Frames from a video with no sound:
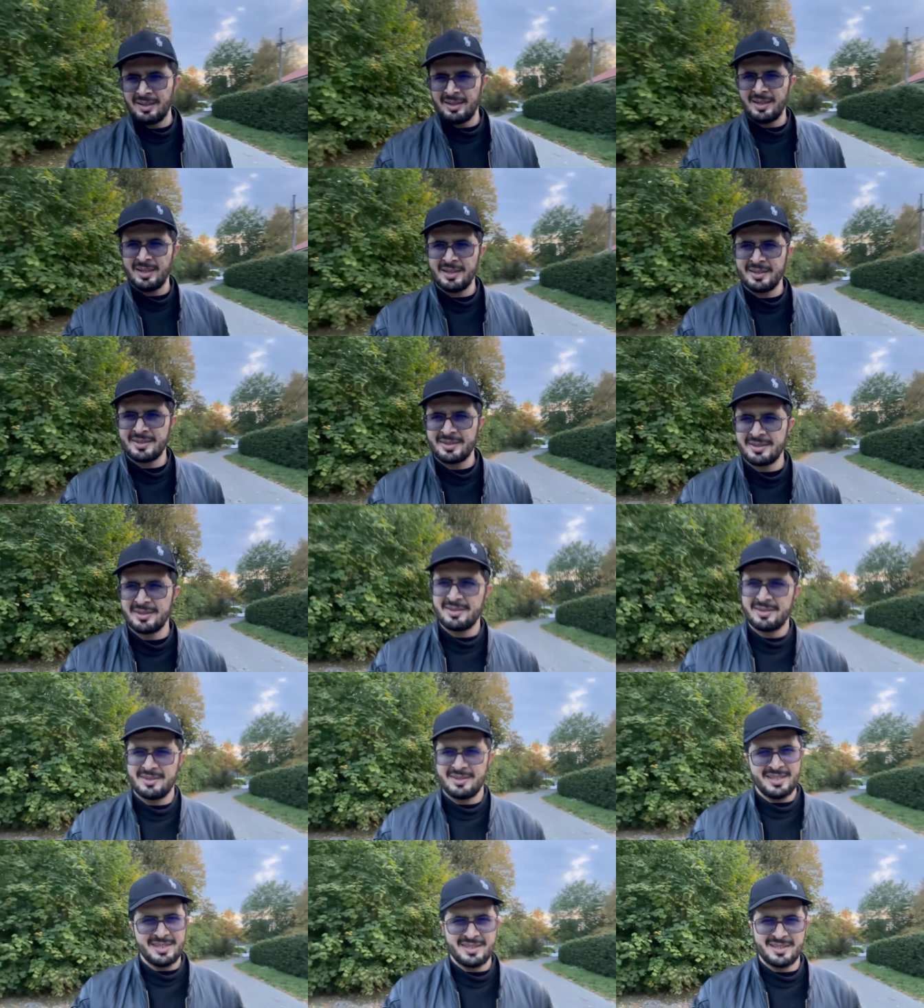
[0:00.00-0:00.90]
if
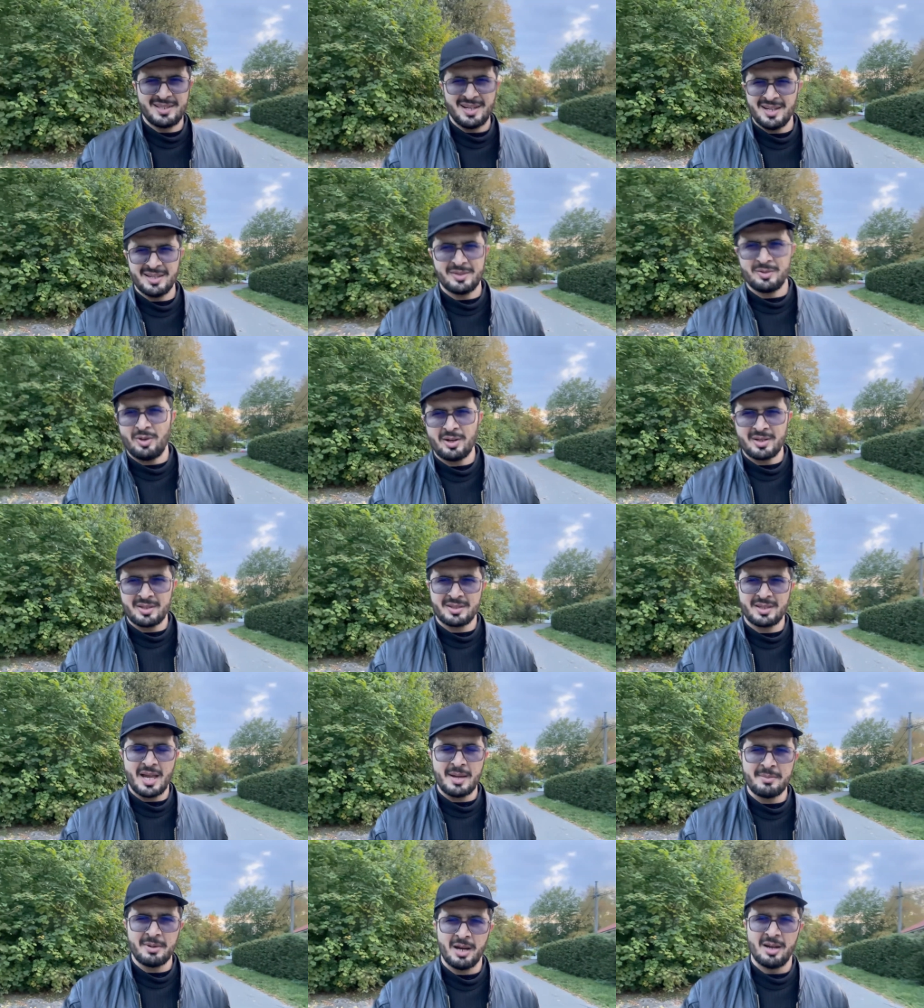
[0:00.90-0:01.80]
this guy is not a
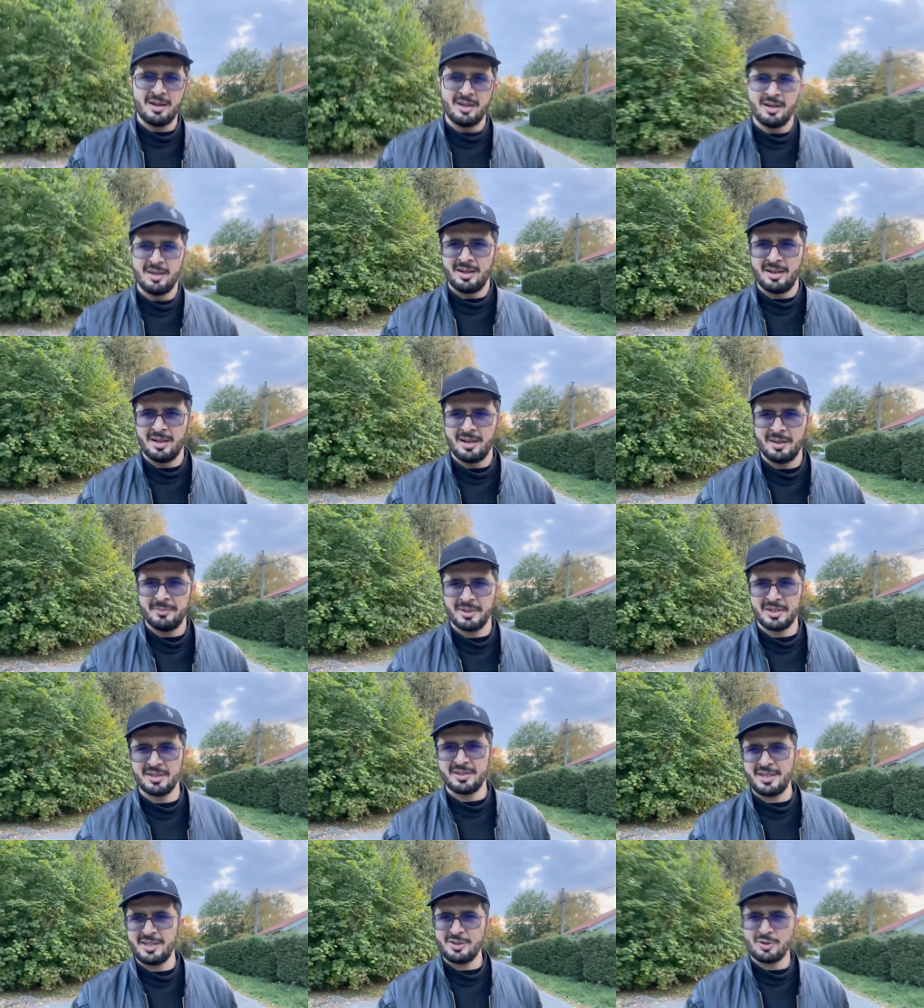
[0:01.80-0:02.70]
scammer
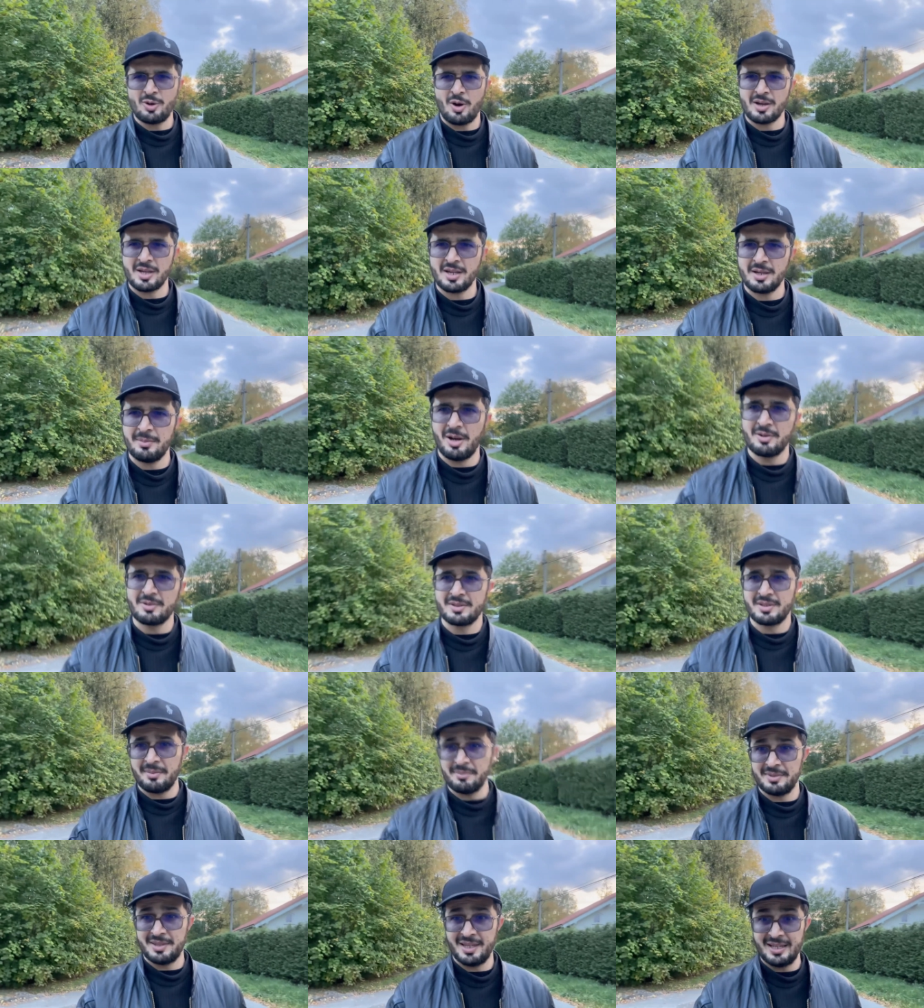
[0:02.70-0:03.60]
because he's talking about
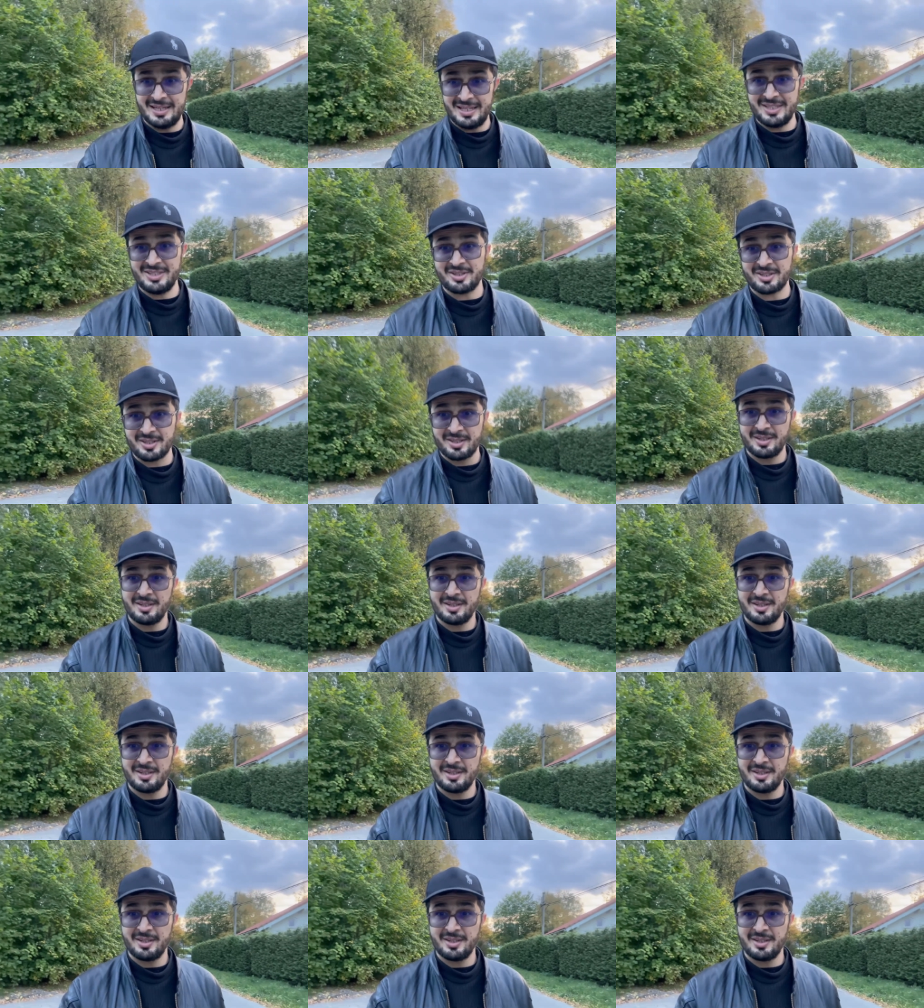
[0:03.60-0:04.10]
something legit.